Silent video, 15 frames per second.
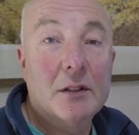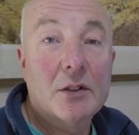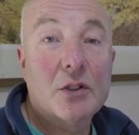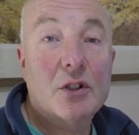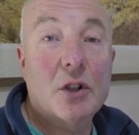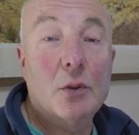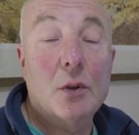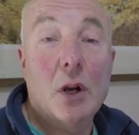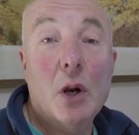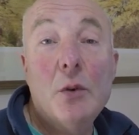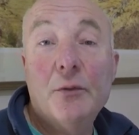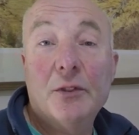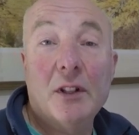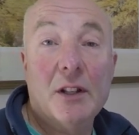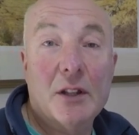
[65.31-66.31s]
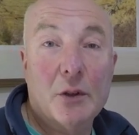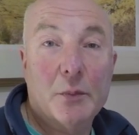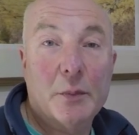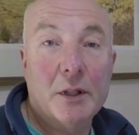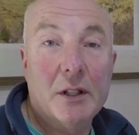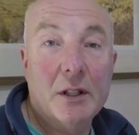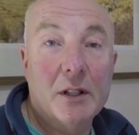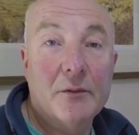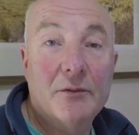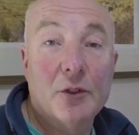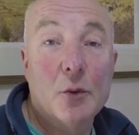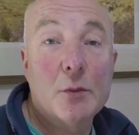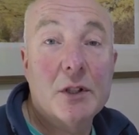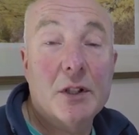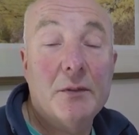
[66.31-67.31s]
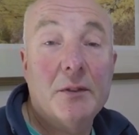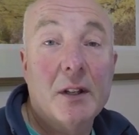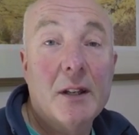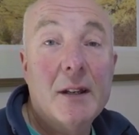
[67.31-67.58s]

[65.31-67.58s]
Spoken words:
So hopefully they'll be informative.